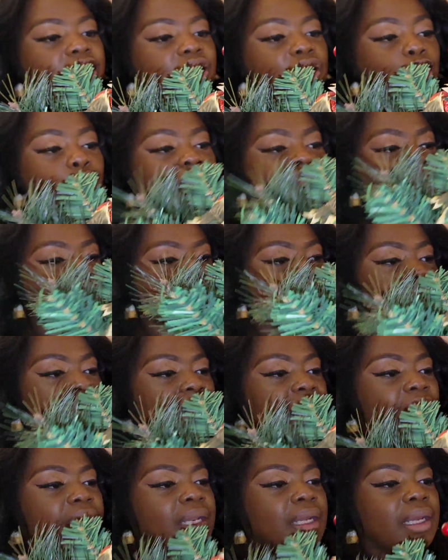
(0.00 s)
there, the little foam
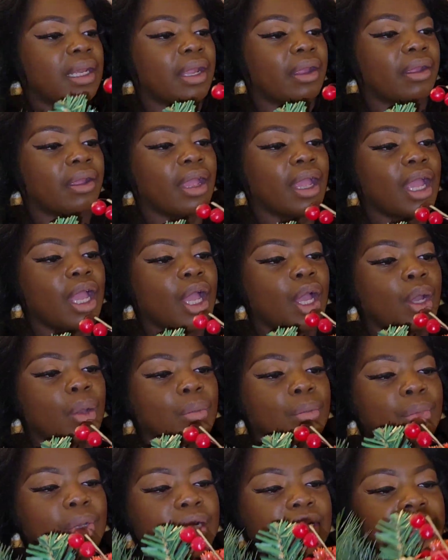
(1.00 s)
down in there.
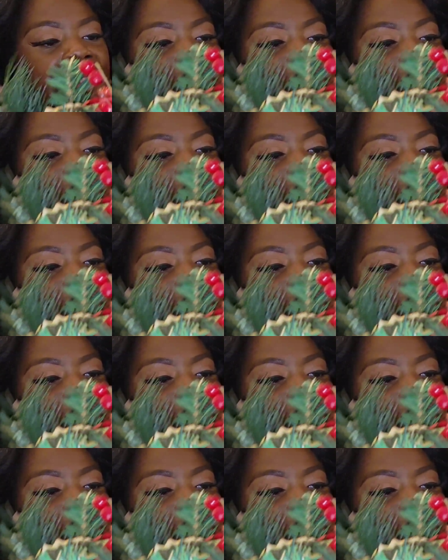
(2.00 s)
But